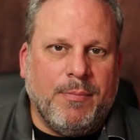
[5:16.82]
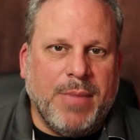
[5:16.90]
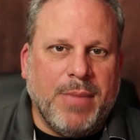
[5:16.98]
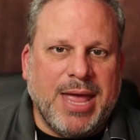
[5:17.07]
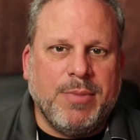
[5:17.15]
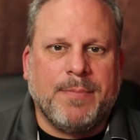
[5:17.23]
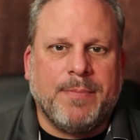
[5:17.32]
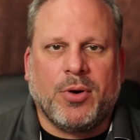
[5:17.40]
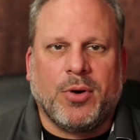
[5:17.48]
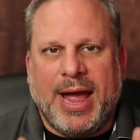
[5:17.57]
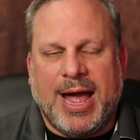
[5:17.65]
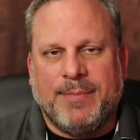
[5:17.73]
that maybe
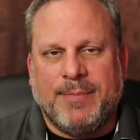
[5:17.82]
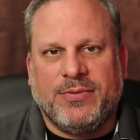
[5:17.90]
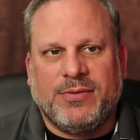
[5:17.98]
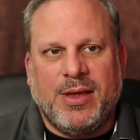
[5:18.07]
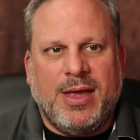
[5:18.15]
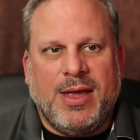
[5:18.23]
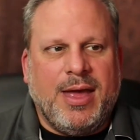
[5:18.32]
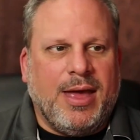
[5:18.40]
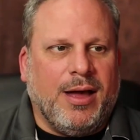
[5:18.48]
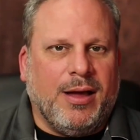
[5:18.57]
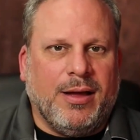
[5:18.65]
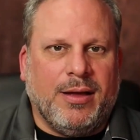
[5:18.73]
perhaps
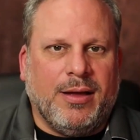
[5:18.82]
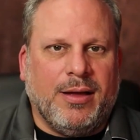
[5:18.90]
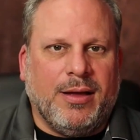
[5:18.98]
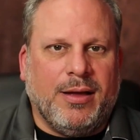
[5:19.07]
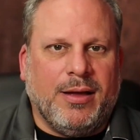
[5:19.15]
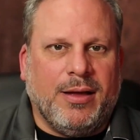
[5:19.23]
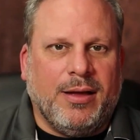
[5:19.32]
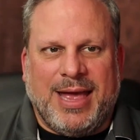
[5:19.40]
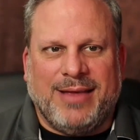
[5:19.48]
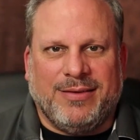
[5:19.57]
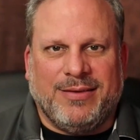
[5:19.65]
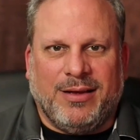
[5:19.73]

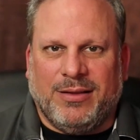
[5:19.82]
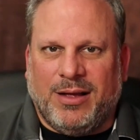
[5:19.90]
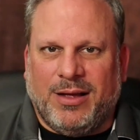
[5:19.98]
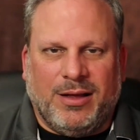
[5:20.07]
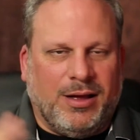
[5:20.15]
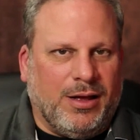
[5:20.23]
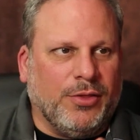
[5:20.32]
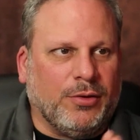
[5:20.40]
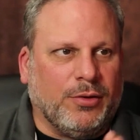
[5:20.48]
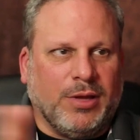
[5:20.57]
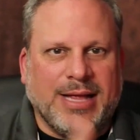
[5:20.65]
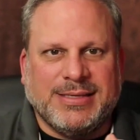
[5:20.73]
has
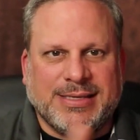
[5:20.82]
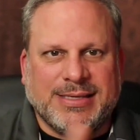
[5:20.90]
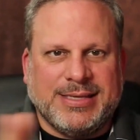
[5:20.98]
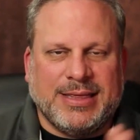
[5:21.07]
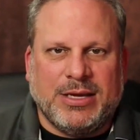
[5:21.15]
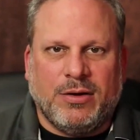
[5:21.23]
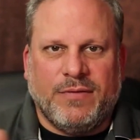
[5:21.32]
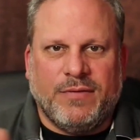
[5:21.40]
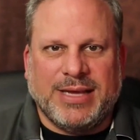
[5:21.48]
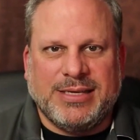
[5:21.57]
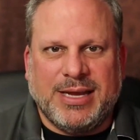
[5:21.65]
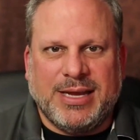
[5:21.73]
other lenses that they're
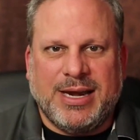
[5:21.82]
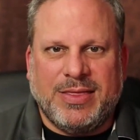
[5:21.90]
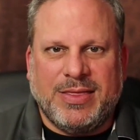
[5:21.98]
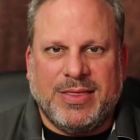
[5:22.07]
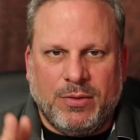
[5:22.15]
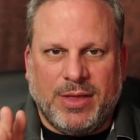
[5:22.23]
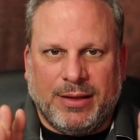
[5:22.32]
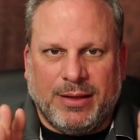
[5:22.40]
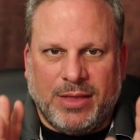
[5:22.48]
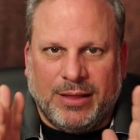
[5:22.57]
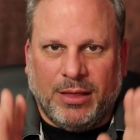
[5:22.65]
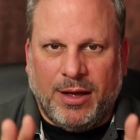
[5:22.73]
investing in, and
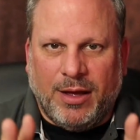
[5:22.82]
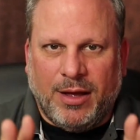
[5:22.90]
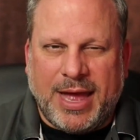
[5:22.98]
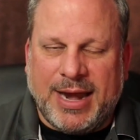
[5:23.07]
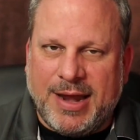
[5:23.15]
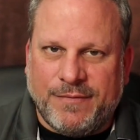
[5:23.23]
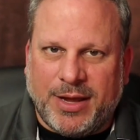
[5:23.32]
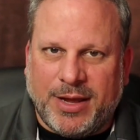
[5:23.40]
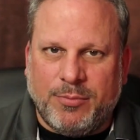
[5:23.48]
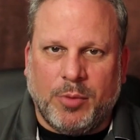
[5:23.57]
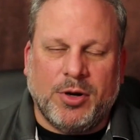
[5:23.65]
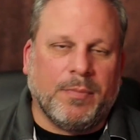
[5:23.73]
they love that
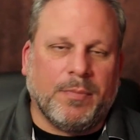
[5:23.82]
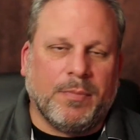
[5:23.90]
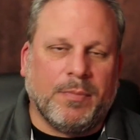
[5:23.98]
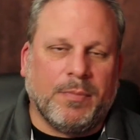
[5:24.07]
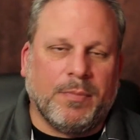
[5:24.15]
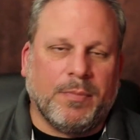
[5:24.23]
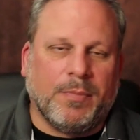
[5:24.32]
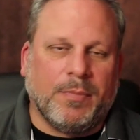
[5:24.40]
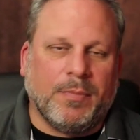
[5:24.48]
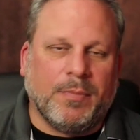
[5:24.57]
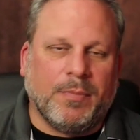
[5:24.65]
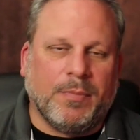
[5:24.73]
85 millimeter prime
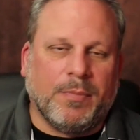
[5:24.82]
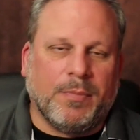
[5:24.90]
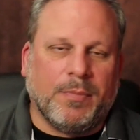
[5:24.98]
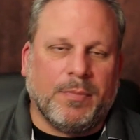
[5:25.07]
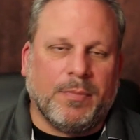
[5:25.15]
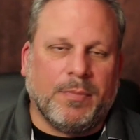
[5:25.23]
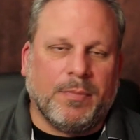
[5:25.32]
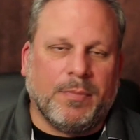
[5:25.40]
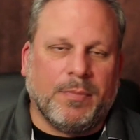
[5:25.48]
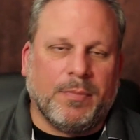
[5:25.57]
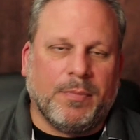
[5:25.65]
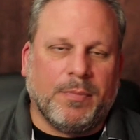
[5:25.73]
focal length,
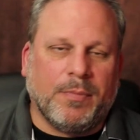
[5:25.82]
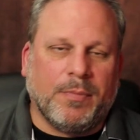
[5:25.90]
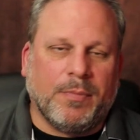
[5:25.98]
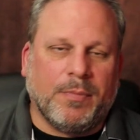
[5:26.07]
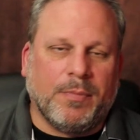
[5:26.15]
but